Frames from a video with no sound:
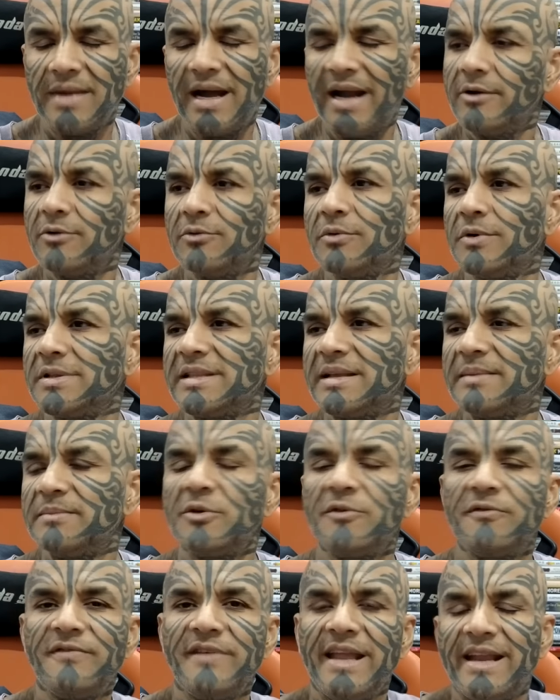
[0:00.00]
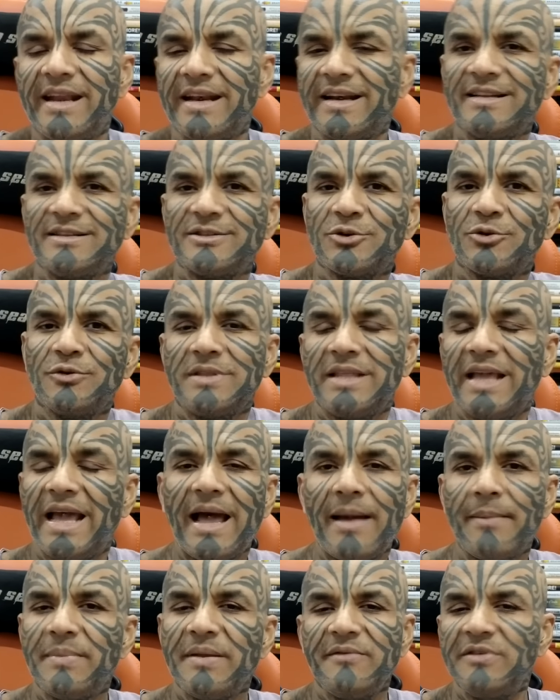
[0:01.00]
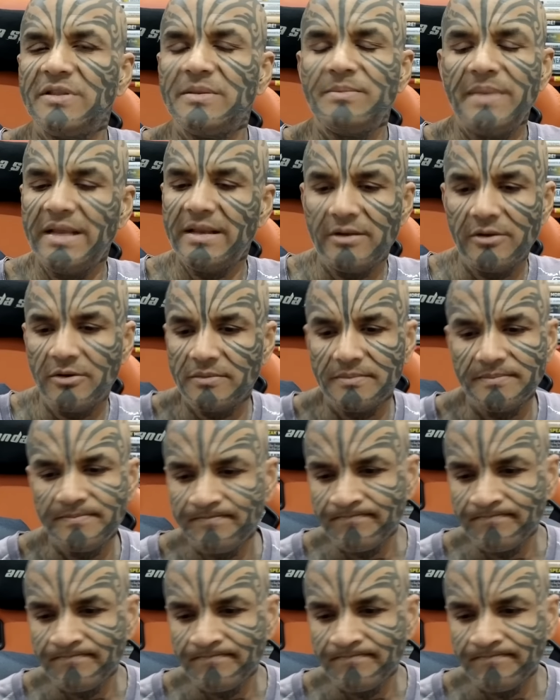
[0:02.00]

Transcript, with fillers: I don't want them to fake it and show they're happy with me. No.